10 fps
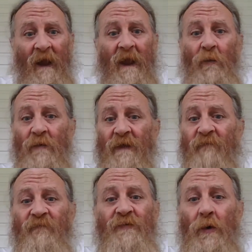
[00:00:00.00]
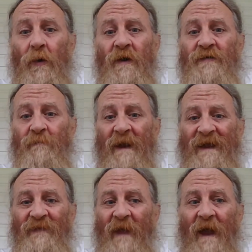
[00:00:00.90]
and with a furious
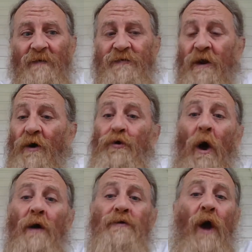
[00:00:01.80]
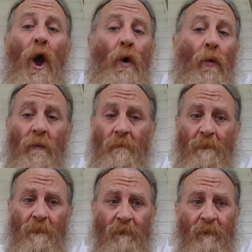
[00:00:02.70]
man thou shalt not go.
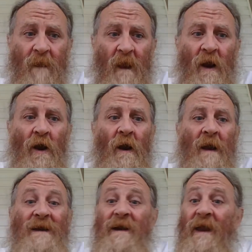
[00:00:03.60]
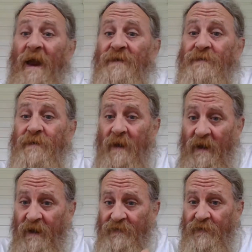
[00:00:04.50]
Lest, now
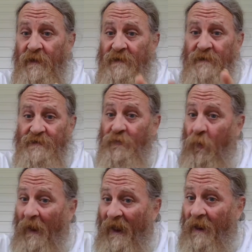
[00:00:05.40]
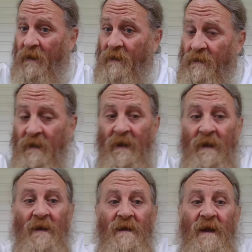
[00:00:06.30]
listen, and this is why,
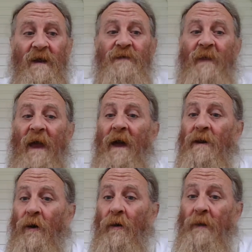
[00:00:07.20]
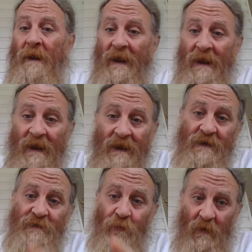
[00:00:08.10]
lest thou learn
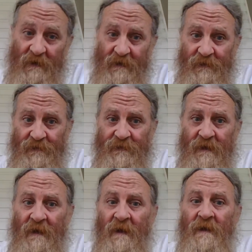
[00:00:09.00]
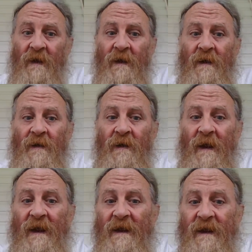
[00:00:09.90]
his ways
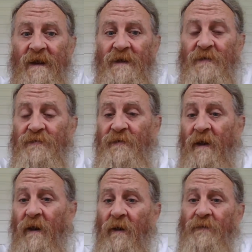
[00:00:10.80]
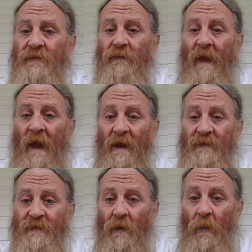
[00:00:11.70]
and get a snare to thy
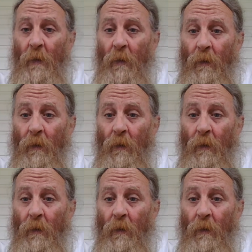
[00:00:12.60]
soul.